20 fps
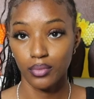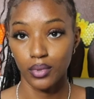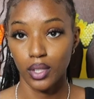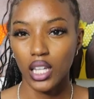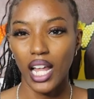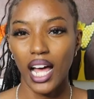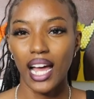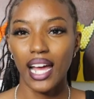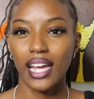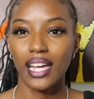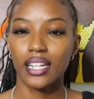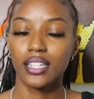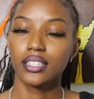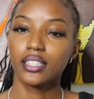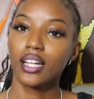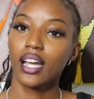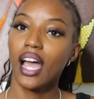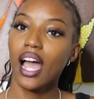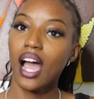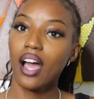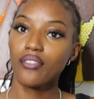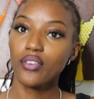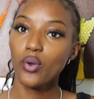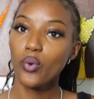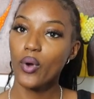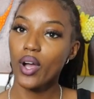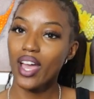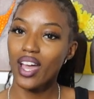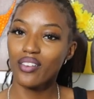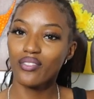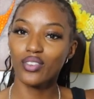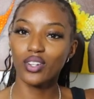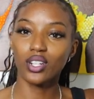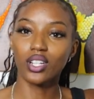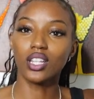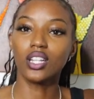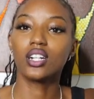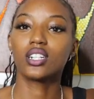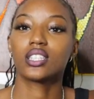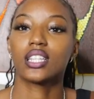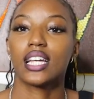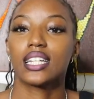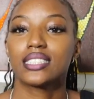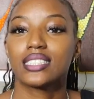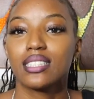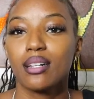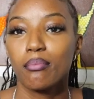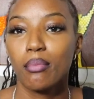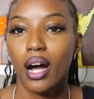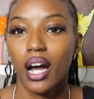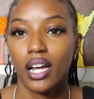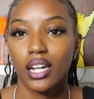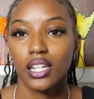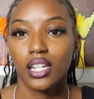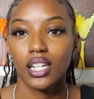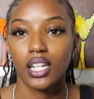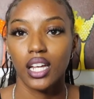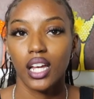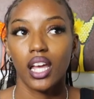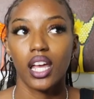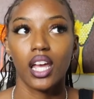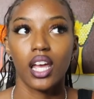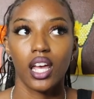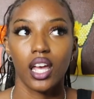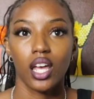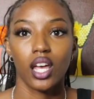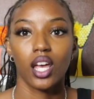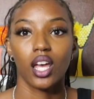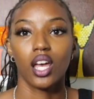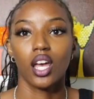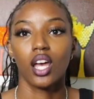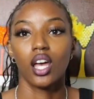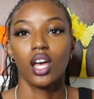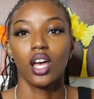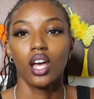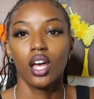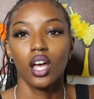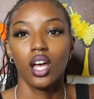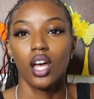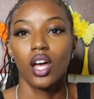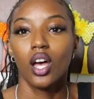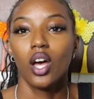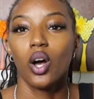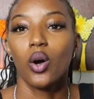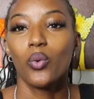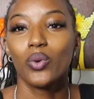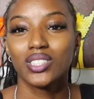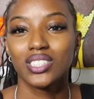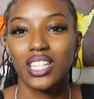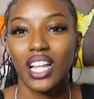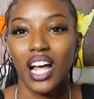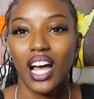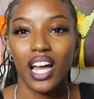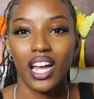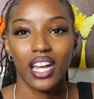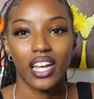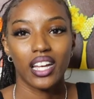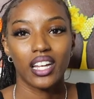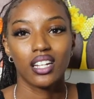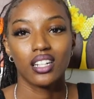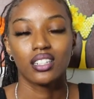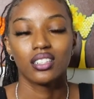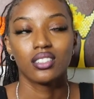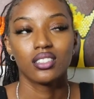Like, have you ever looked at somebody and was like,